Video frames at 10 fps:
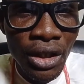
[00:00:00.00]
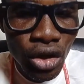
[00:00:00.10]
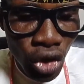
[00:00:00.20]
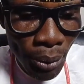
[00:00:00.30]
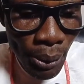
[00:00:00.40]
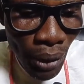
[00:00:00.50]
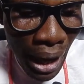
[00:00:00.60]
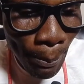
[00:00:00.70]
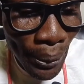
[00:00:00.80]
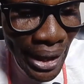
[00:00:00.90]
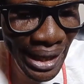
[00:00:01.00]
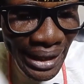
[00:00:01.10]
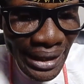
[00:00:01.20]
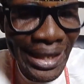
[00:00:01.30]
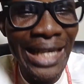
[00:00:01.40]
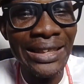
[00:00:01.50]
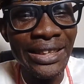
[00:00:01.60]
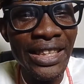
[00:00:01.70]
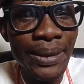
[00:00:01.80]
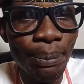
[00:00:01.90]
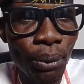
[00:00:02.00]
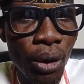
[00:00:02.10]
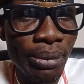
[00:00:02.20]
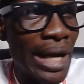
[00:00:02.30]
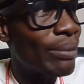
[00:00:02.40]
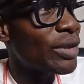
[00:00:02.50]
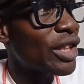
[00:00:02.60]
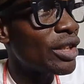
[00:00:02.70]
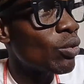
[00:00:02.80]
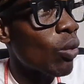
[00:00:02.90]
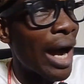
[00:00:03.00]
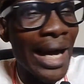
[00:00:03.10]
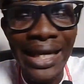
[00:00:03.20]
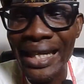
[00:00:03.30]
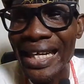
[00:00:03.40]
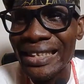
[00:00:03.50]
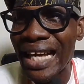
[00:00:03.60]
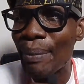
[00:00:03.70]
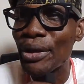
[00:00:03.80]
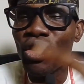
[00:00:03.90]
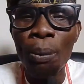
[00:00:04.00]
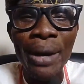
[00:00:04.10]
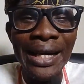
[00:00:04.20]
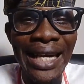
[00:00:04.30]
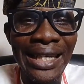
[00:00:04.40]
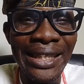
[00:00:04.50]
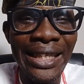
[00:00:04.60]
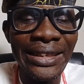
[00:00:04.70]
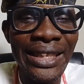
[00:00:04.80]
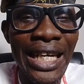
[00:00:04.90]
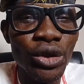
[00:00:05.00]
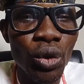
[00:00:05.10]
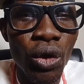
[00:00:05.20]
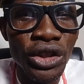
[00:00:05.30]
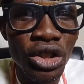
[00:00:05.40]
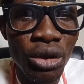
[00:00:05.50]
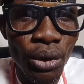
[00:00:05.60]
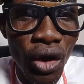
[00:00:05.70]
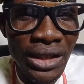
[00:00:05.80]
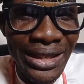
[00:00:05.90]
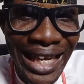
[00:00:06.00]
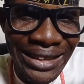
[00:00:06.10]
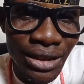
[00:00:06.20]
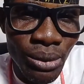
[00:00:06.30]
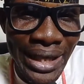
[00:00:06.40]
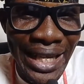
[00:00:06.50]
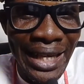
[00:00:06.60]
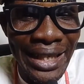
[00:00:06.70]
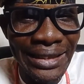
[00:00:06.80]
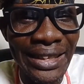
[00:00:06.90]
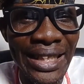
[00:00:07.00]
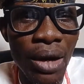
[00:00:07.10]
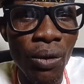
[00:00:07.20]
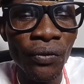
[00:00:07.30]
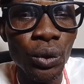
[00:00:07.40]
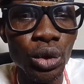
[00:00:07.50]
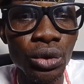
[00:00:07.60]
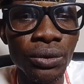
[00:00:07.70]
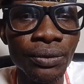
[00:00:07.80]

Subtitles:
Some people are praying that this problem, the wahala that is happening up and down in Nigeria, should continue, because that is where they are getting their own food.